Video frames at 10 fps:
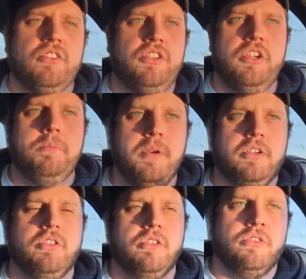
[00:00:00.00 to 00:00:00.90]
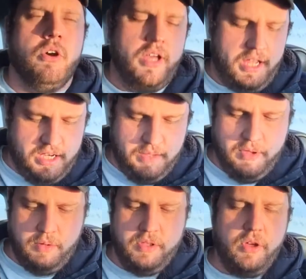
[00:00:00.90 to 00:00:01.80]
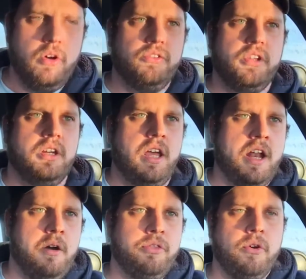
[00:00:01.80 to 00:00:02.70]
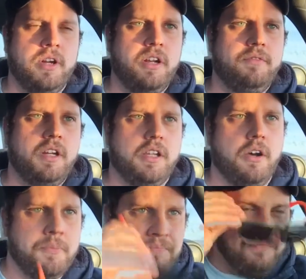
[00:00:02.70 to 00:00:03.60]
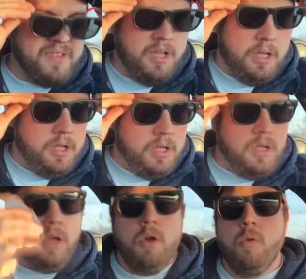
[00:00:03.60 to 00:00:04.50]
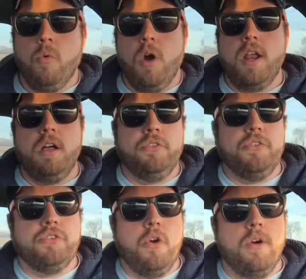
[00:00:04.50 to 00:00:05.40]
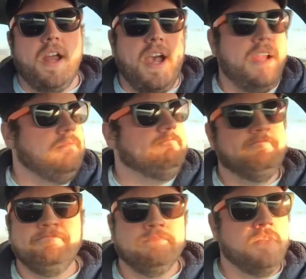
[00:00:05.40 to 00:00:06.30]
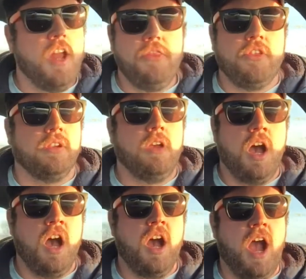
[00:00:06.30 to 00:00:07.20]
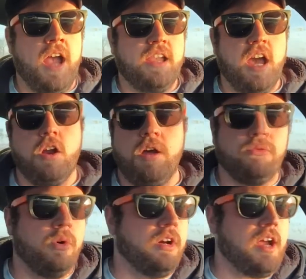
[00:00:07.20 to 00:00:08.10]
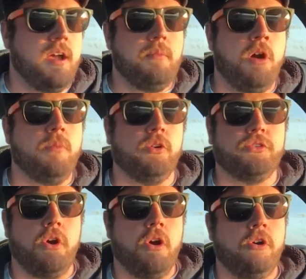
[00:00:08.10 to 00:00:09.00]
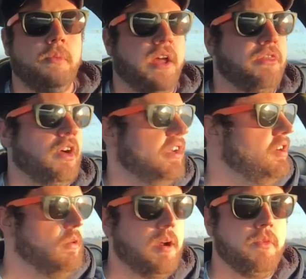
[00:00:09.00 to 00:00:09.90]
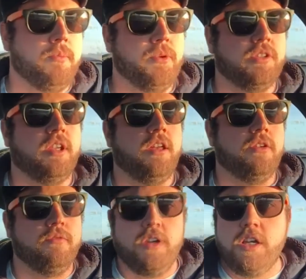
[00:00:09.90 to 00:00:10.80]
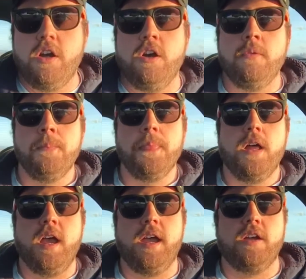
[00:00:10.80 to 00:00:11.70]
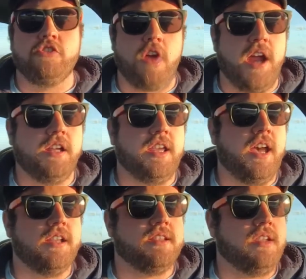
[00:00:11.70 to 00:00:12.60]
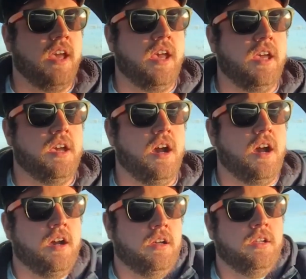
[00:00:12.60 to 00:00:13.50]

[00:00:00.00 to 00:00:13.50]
to see your pictures. Go ahead and email me those, and I'll throw it in a video. What else is going on? Nothing. I got off work. I'm almost home, and I thought, you know what? I'm going to put together a video and try to get a